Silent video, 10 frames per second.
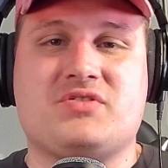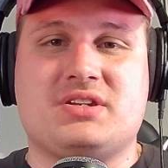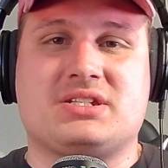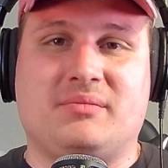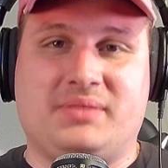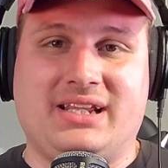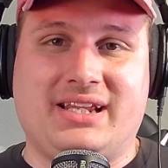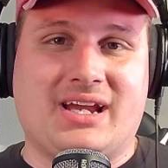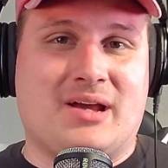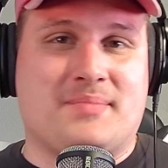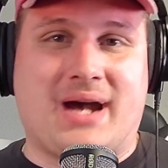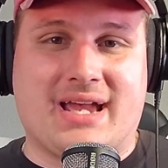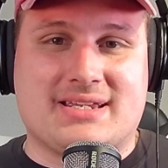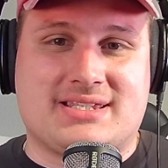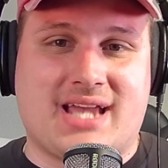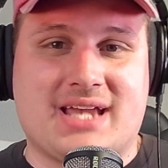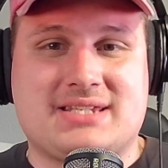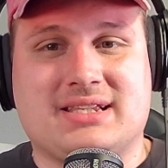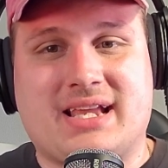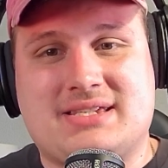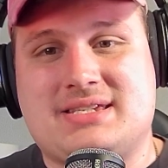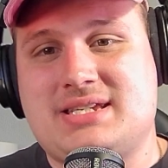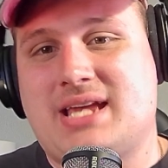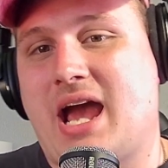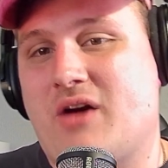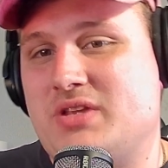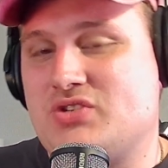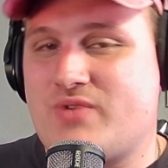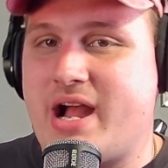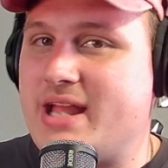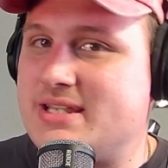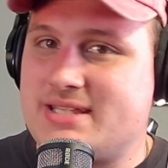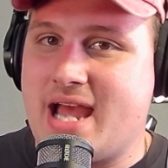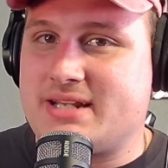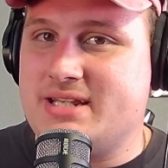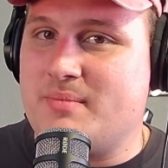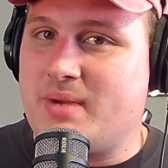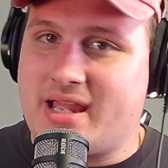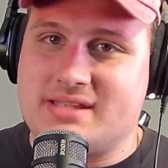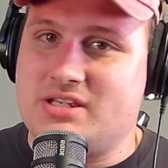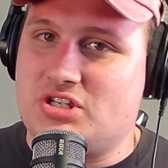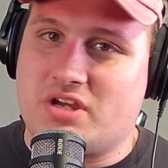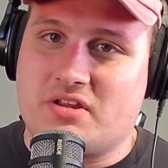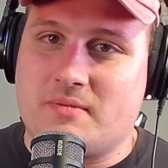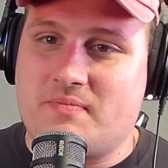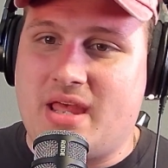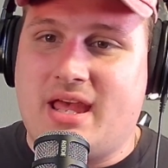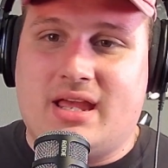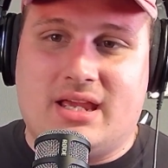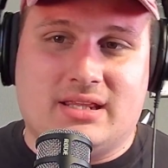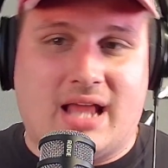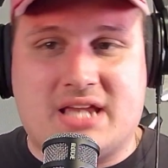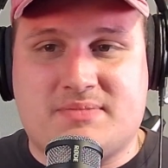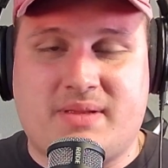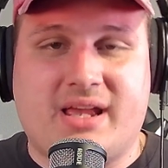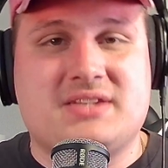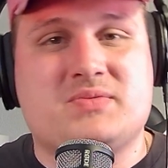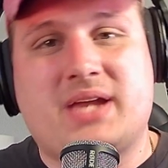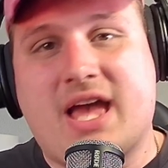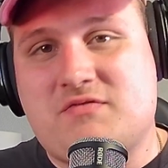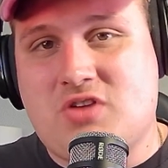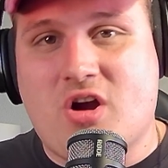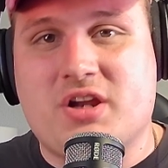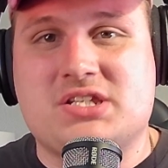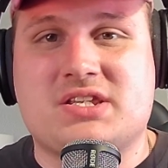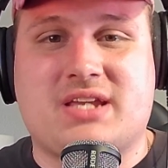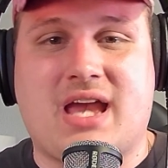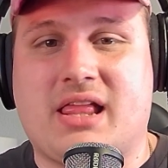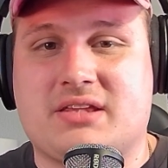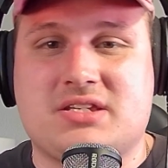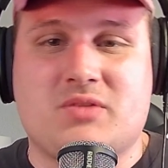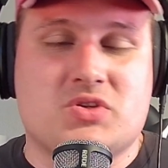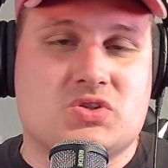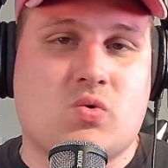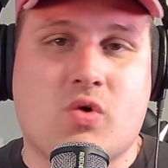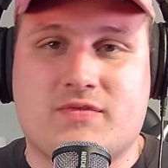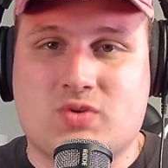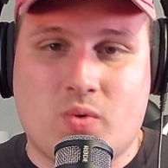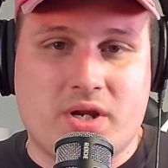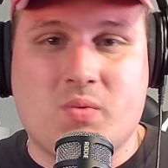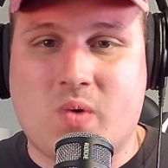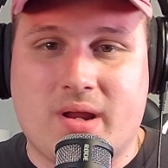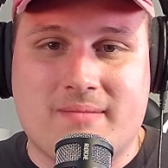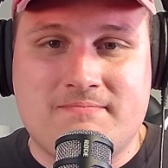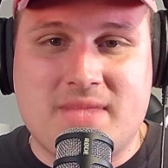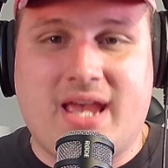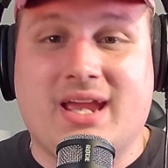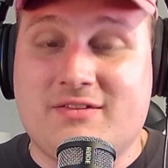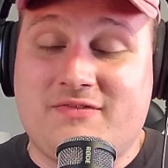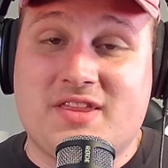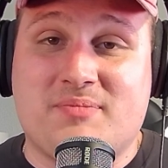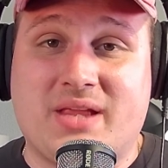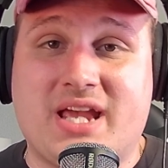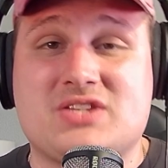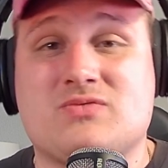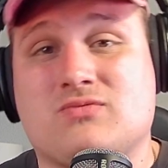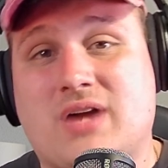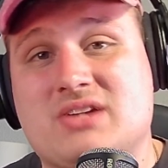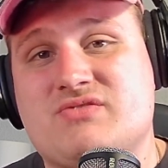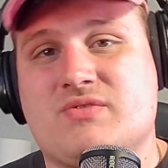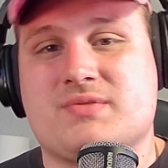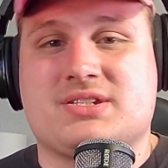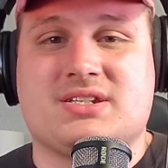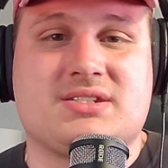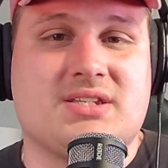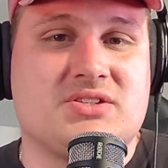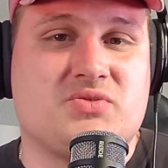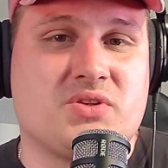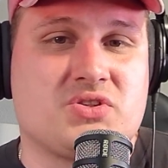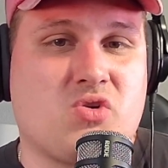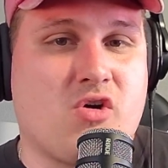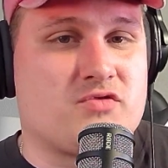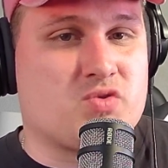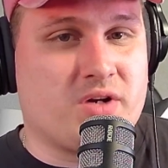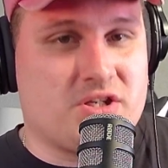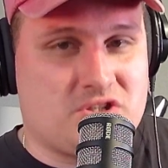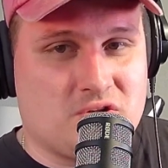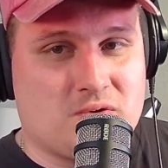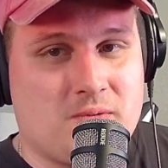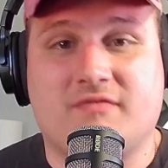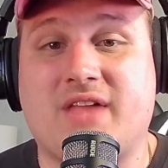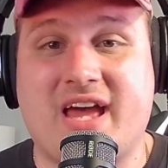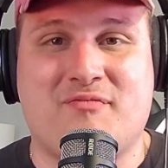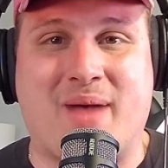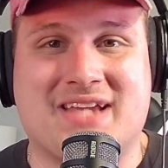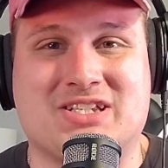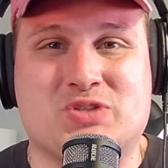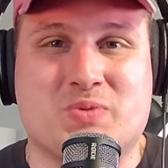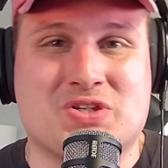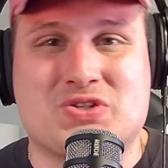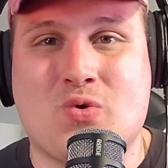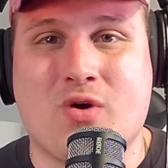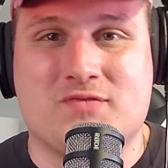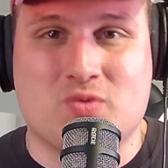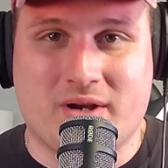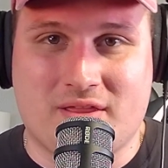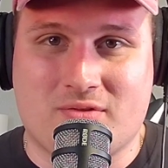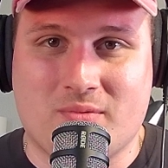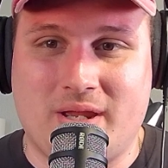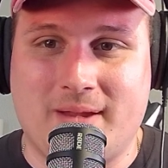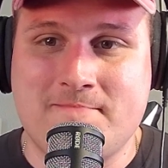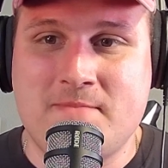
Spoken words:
this completely unbiased test, let's see how these rides stacked up against each other. In last place, we have Guardians of the Galaxy with a score of 21. In 5th place, Rise of the Resistance with a score of 22. Flight of Passage with a score of 23.